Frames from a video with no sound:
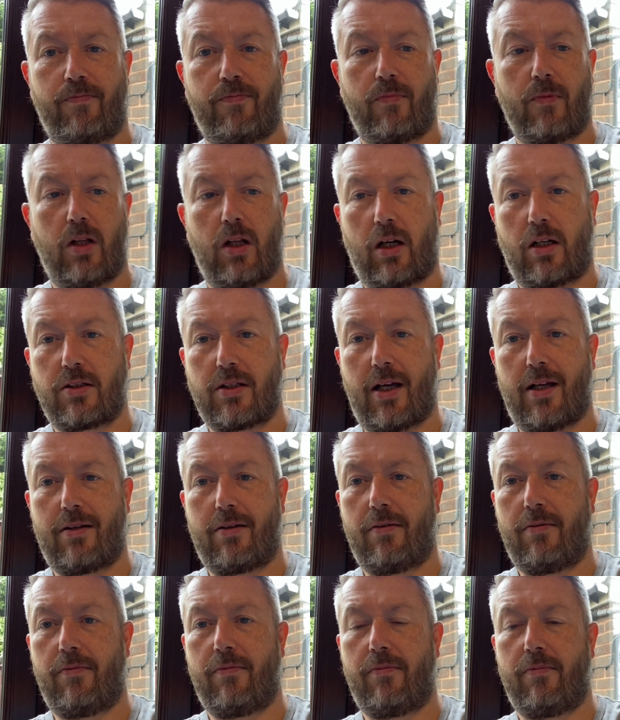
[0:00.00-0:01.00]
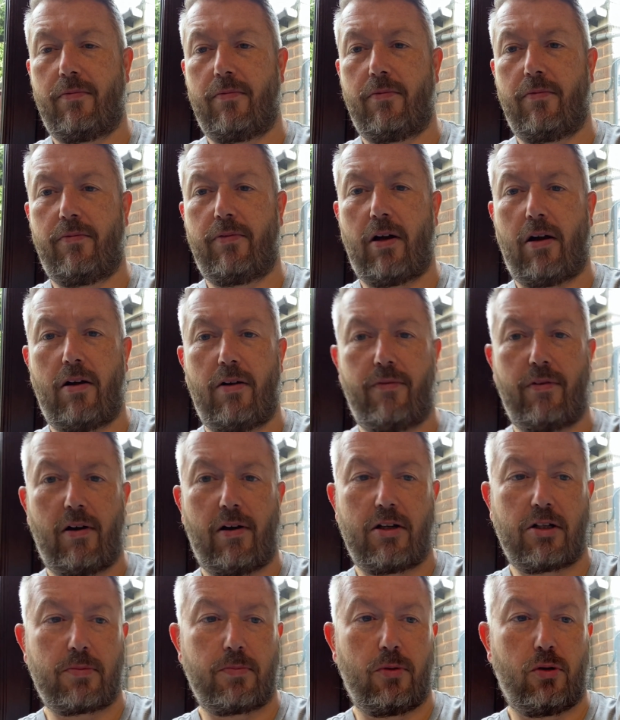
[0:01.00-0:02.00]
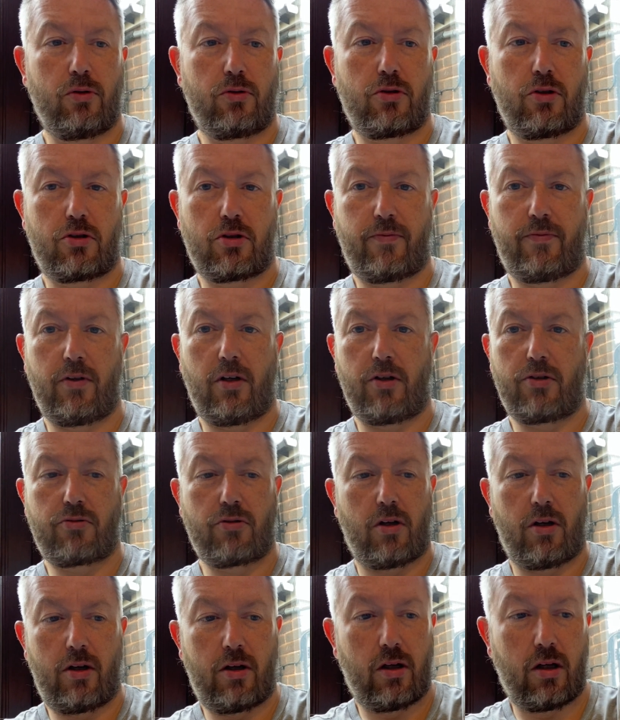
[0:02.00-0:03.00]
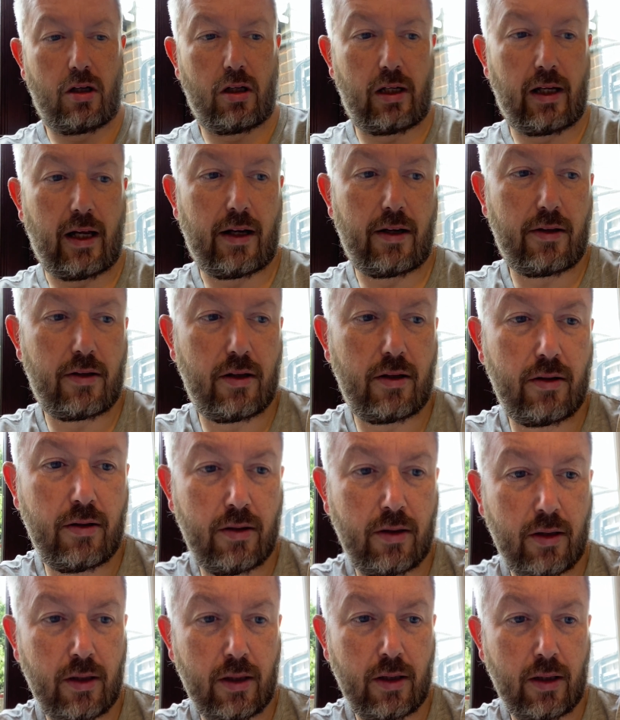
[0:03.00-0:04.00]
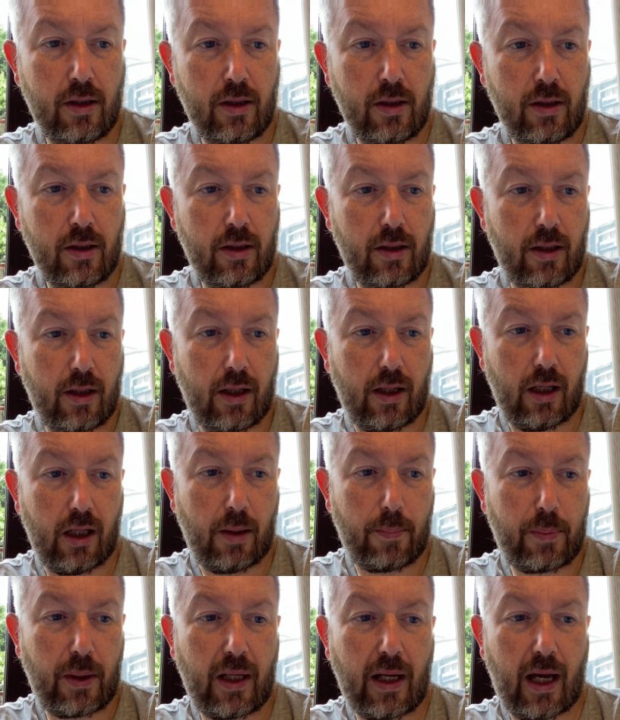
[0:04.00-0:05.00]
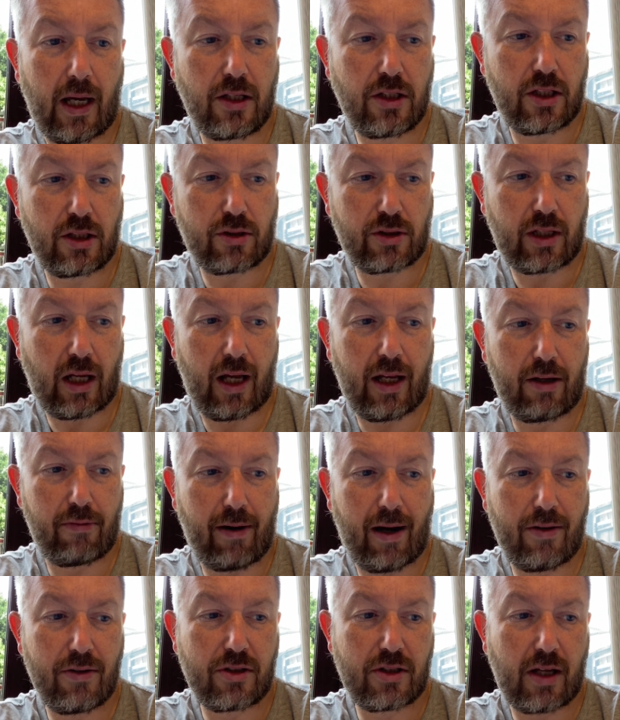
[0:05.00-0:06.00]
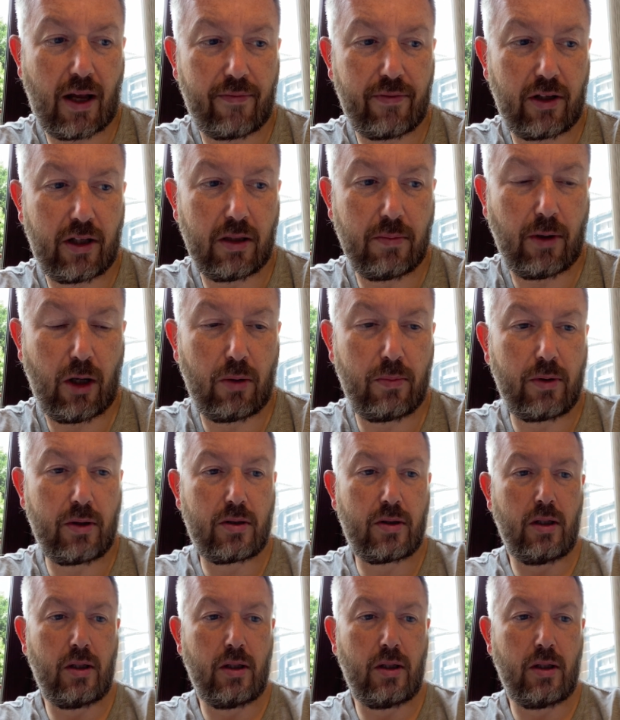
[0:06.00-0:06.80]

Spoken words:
like I said, very small touch of nitrite, hardly anything. pH is sat at around 7 at the moment.